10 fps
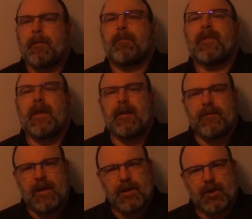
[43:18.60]
But then
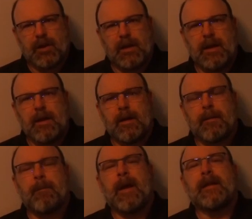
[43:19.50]
eventually,
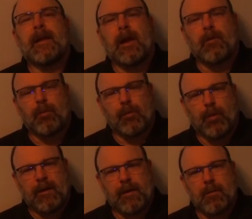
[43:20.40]
Mandela would
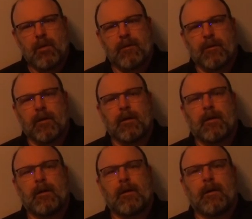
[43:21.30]
win them over.
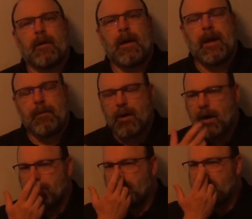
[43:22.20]
Hey,
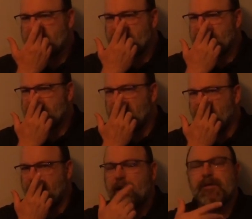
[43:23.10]
Bob, nice to see
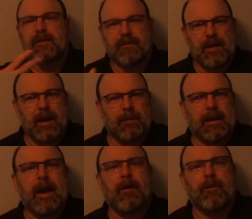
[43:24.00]
you. How's the
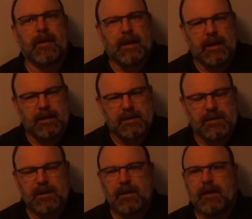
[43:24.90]
family? How are the
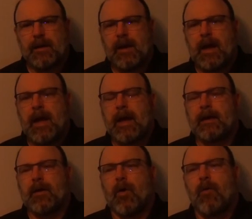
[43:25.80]
kids?
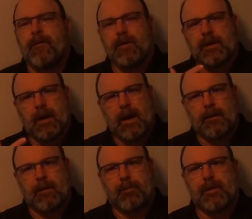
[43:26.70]
And over
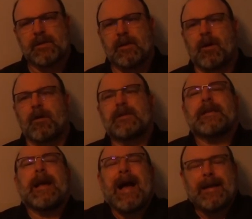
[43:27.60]
time, the prison
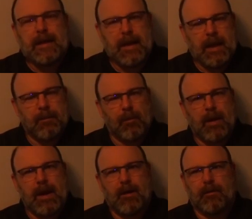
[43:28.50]
guards kind of came
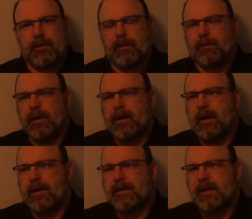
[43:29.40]
around
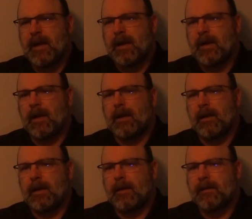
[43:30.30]
because they
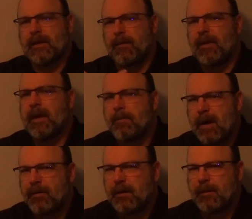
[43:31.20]
something
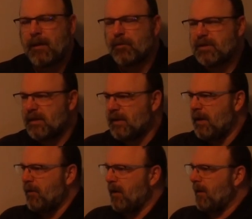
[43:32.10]
about him that was
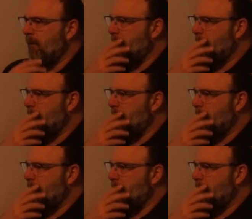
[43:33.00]
endearing.